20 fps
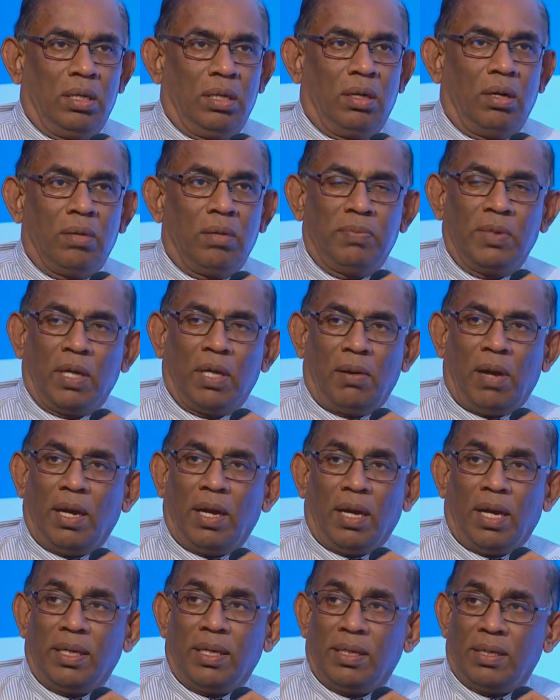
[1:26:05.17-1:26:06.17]

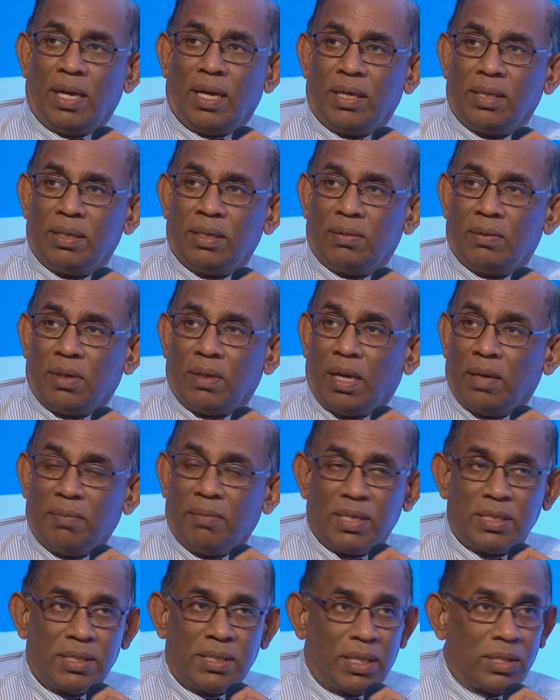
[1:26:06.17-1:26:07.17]
I
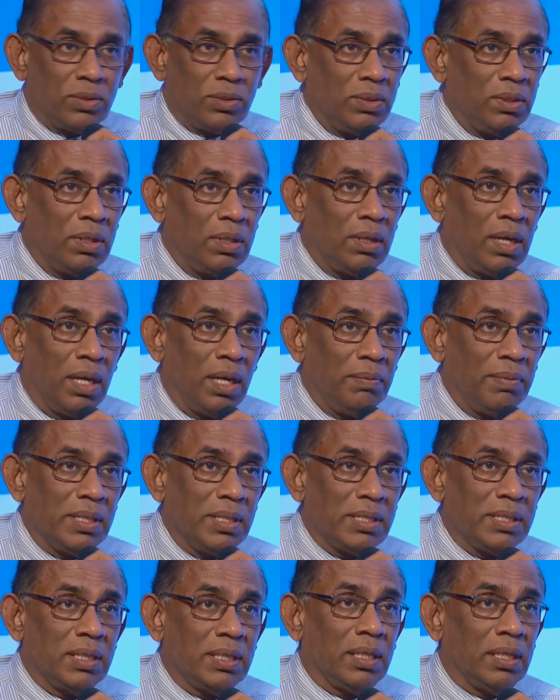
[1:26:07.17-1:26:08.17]

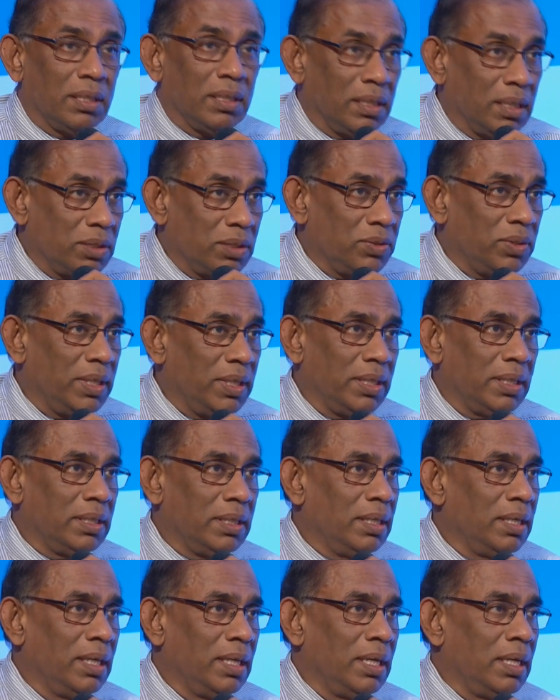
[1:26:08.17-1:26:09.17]
must congratulate
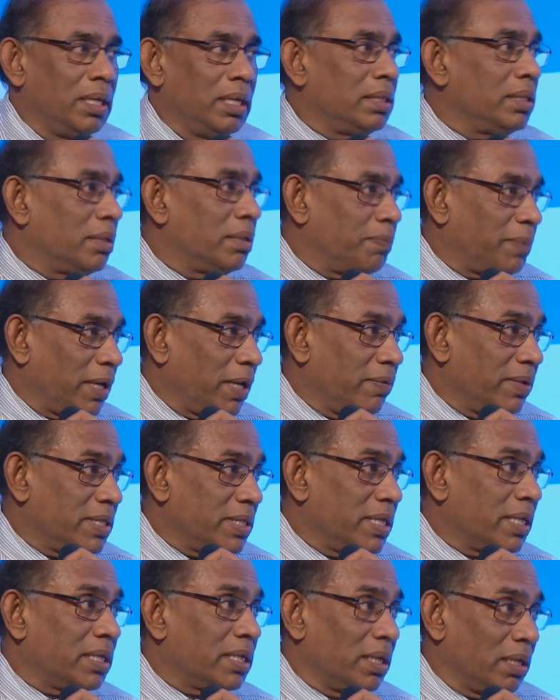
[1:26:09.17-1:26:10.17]
the private
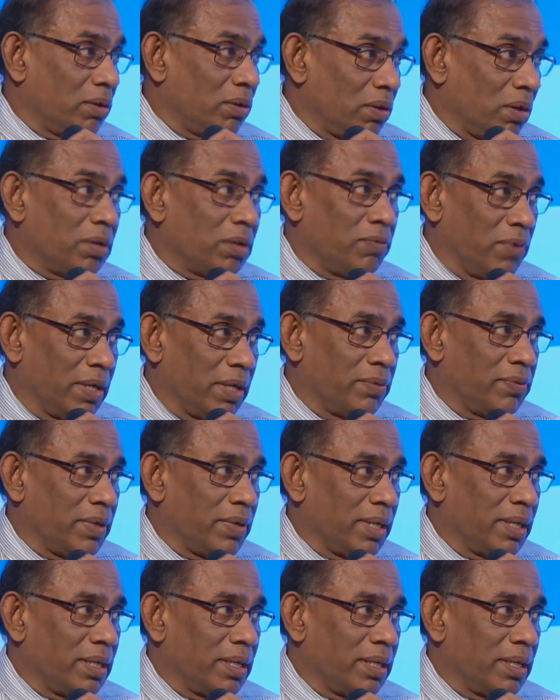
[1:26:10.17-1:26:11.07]
sector on one front.